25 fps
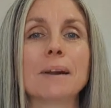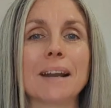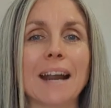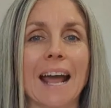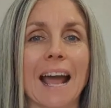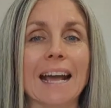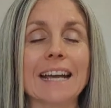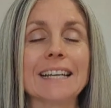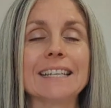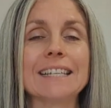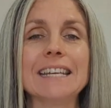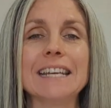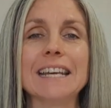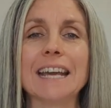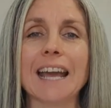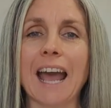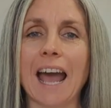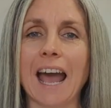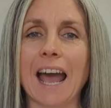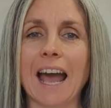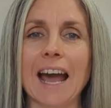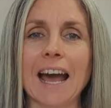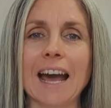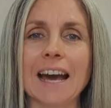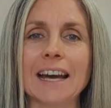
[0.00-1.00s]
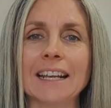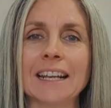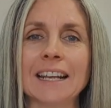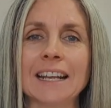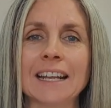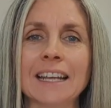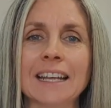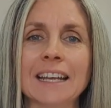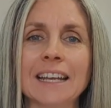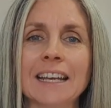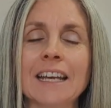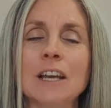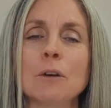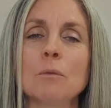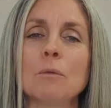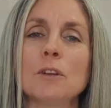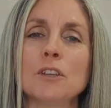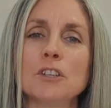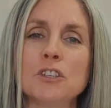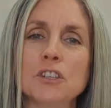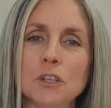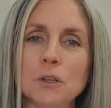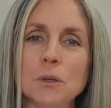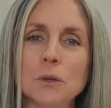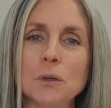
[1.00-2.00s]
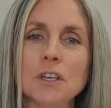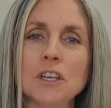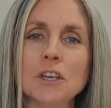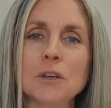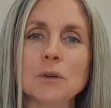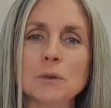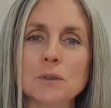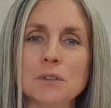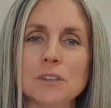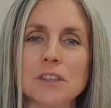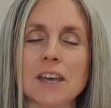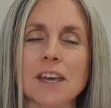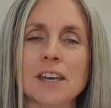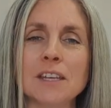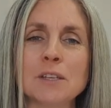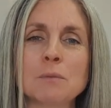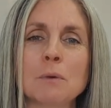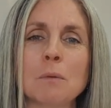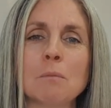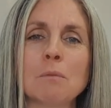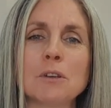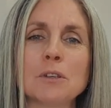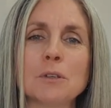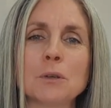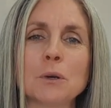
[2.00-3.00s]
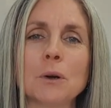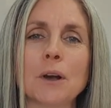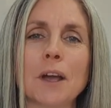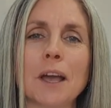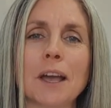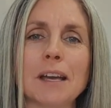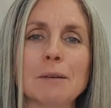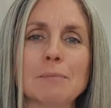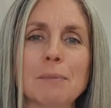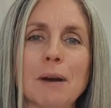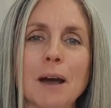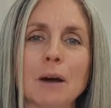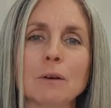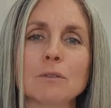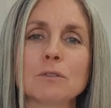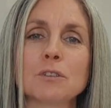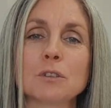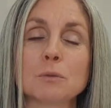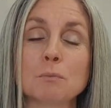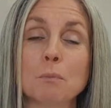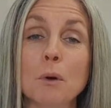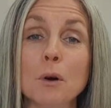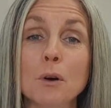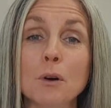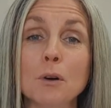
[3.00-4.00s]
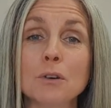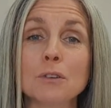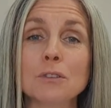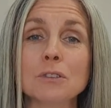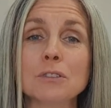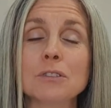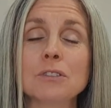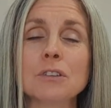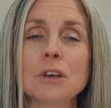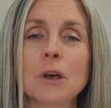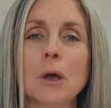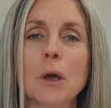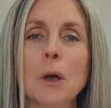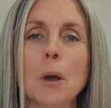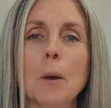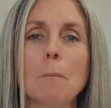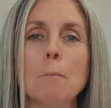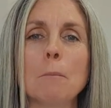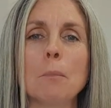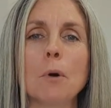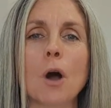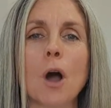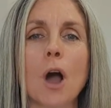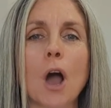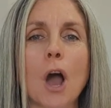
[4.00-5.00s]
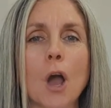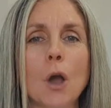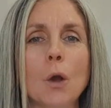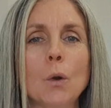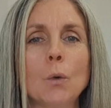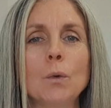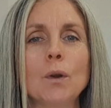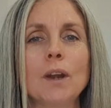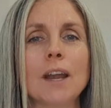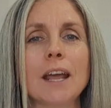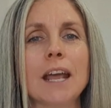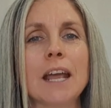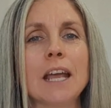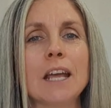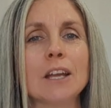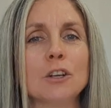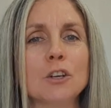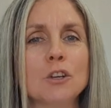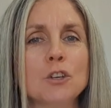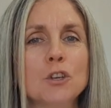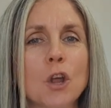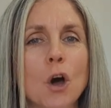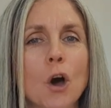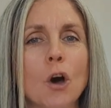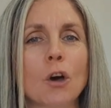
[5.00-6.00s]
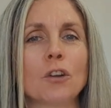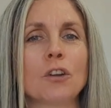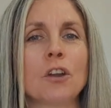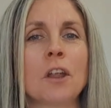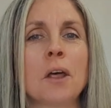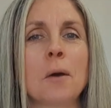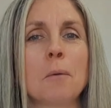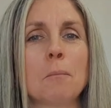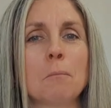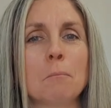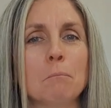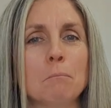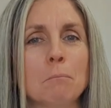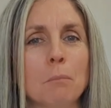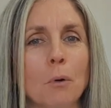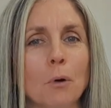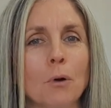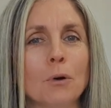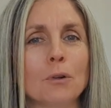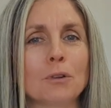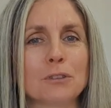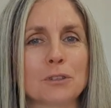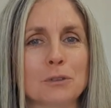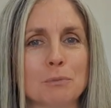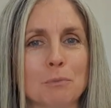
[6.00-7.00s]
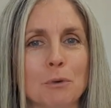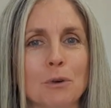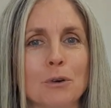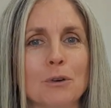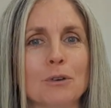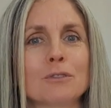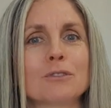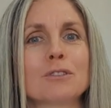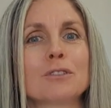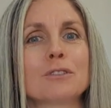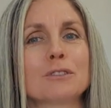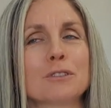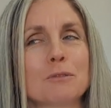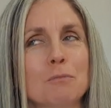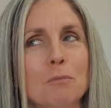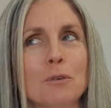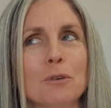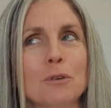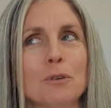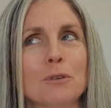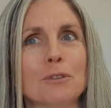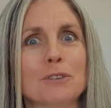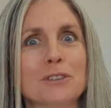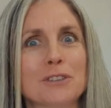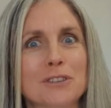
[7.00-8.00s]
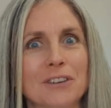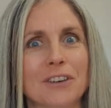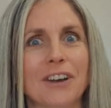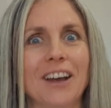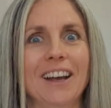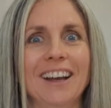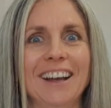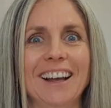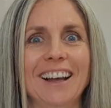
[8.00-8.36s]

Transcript: practicar. We do use this when we're talking about sports, but only non ball sport sports.